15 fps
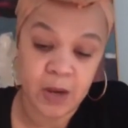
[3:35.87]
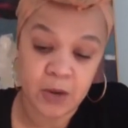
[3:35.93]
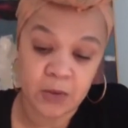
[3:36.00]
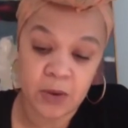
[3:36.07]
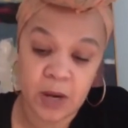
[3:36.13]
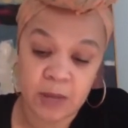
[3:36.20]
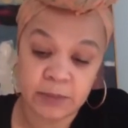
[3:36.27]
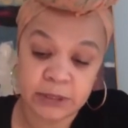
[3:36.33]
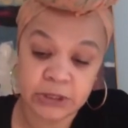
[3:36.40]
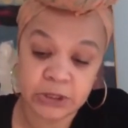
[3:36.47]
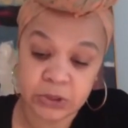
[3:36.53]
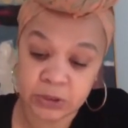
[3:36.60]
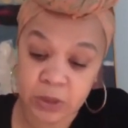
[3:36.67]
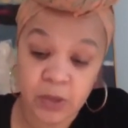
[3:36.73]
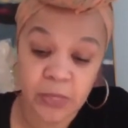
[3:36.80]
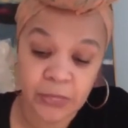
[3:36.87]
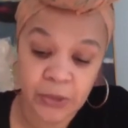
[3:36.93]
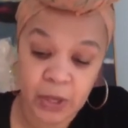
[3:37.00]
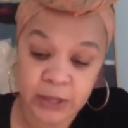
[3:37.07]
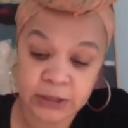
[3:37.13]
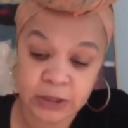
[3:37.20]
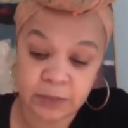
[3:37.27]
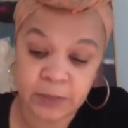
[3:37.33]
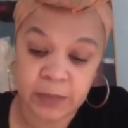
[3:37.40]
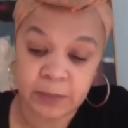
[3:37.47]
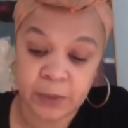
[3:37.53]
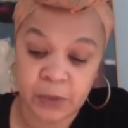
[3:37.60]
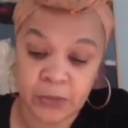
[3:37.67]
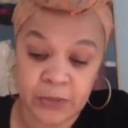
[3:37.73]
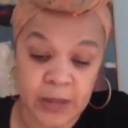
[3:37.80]
Crime is thought to be
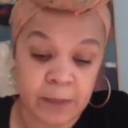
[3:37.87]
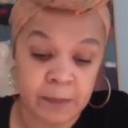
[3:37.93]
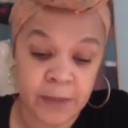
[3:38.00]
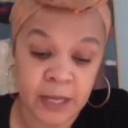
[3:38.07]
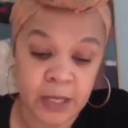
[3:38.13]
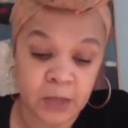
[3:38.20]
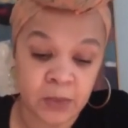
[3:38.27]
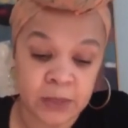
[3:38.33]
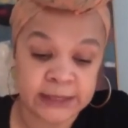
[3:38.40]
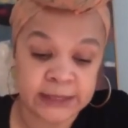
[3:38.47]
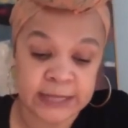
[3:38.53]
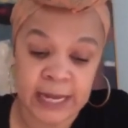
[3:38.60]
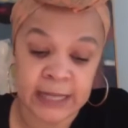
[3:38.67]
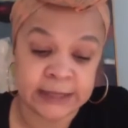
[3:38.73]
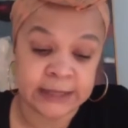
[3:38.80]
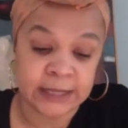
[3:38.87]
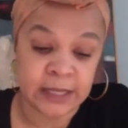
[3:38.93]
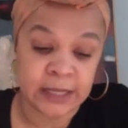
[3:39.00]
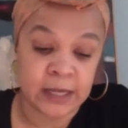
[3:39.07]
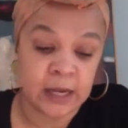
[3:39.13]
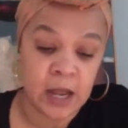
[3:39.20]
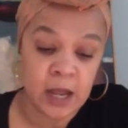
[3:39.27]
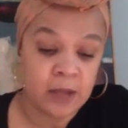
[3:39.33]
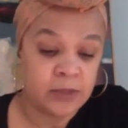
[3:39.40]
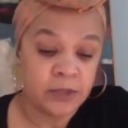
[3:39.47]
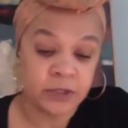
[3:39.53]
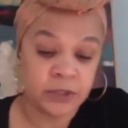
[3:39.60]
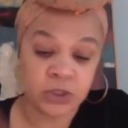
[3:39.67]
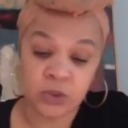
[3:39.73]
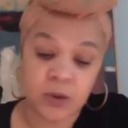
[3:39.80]
both ambiguous, as in
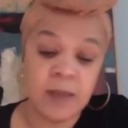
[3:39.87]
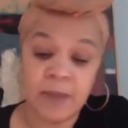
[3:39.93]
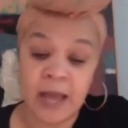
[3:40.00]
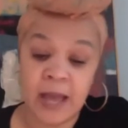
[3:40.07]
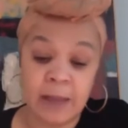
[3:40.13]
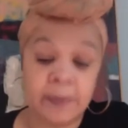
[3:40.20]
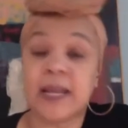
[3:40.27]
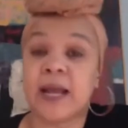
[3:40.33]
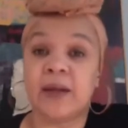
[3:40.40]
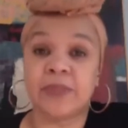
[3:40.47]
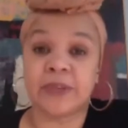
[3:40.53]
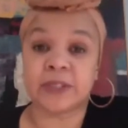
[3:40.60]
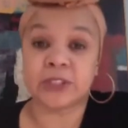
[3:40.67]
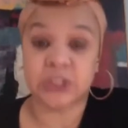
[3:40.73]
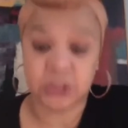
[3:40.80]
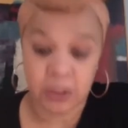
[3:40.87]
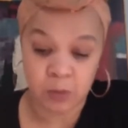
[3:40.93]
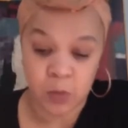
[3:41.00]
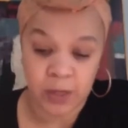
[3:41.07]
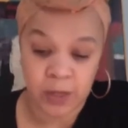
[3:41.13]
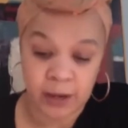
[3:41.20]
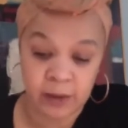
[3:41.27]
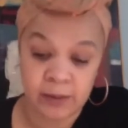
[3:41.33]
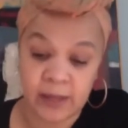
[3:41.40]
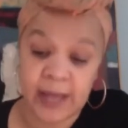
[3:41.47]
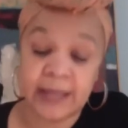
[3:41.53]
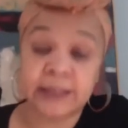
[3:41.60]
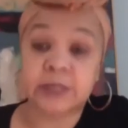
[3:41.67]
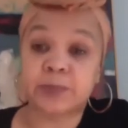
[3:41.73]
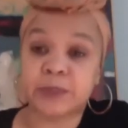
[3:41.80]
there's crime happening out there somewhere,
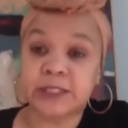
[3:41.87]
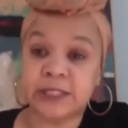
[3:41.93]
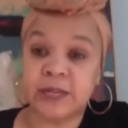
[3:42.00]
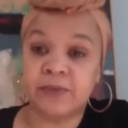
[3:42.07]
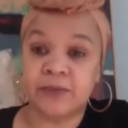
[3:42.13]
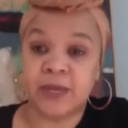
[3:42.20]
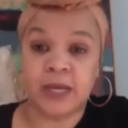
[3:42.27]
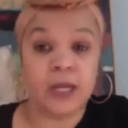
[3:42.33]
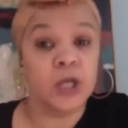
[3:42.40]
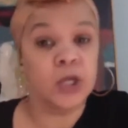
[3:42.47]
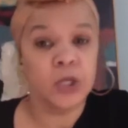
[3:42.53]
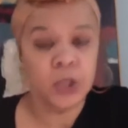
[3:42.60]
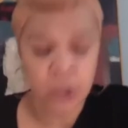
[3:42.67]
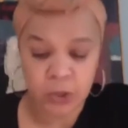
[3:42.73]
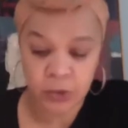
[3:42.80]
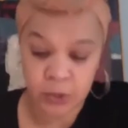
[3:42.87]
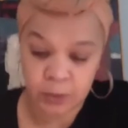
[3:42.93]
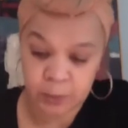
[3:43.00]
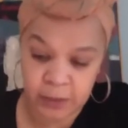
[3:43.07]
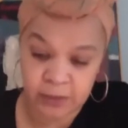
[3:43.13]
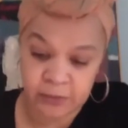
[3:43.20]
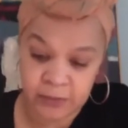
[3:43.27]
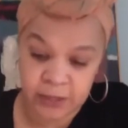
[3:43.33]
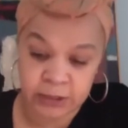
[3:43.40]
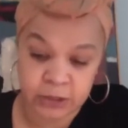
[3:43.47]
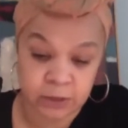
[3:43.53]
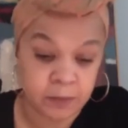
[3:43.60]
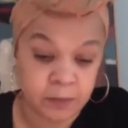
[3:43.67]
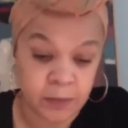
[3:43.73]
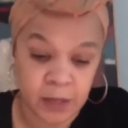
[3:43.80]
and specific, you could be the
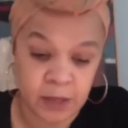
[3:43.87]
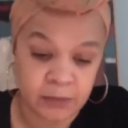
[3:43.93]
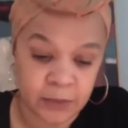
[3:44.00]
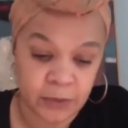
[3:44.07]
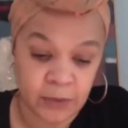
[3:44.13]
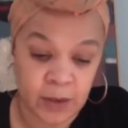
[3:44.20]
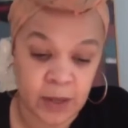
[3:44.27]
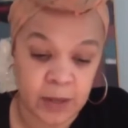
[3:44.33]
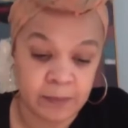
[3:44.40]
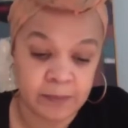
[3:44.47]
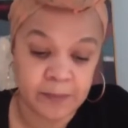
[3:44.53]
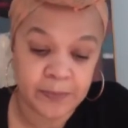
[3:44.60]
victim of a crime.